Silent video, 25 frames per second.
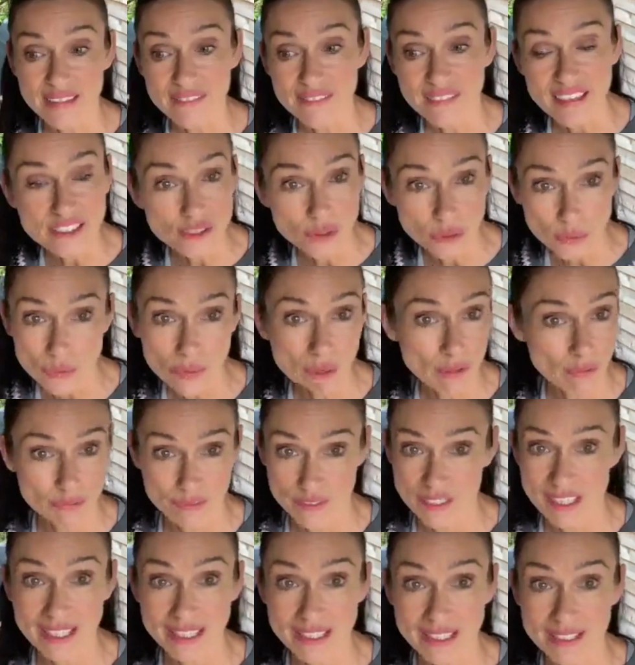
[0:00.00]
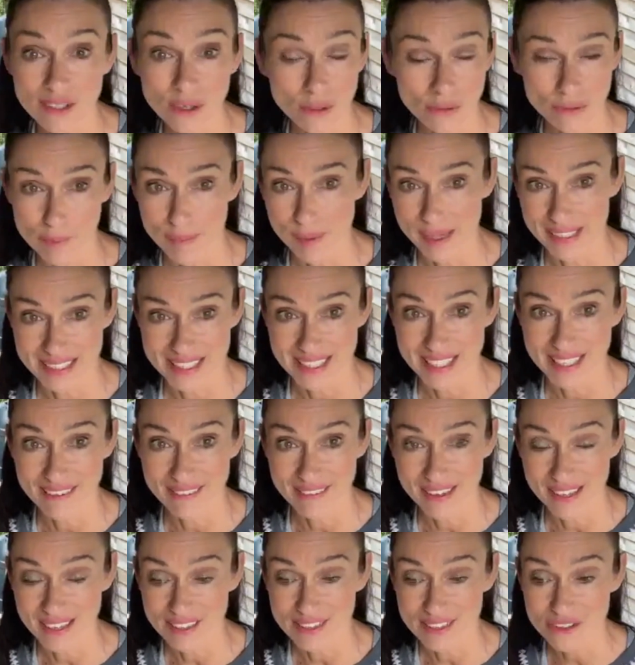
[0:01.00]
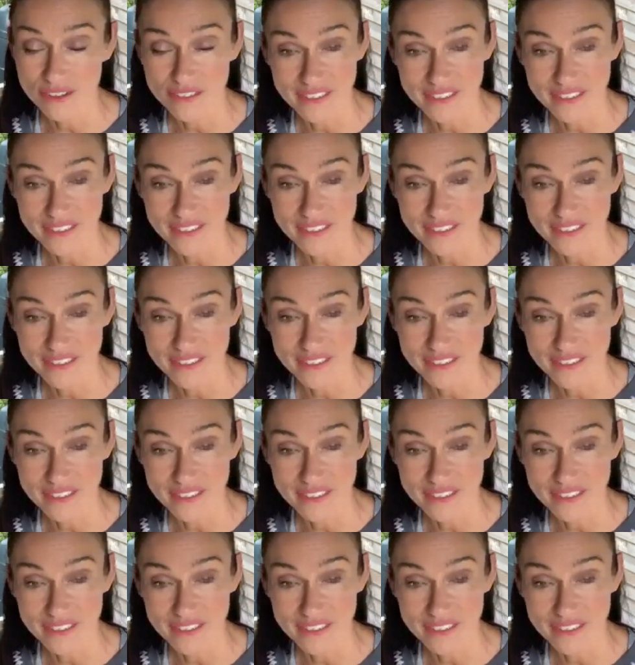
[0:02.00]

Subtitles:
and they do not feed oral bacteria,